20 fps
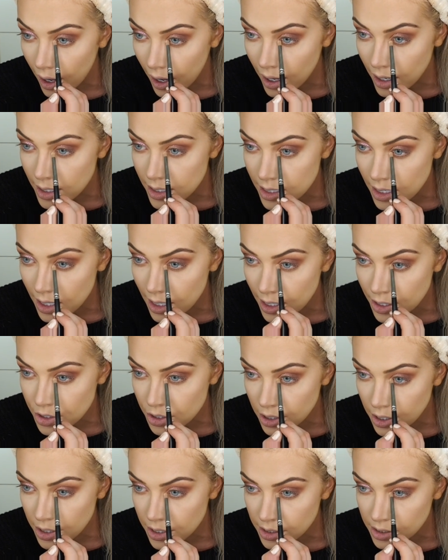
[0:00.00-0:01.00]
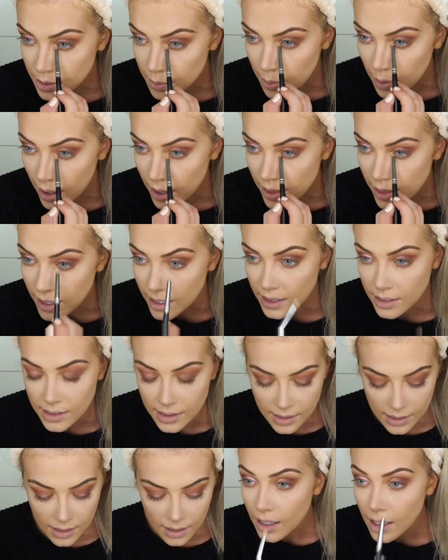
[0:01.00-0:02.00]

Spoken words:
and literally just apply this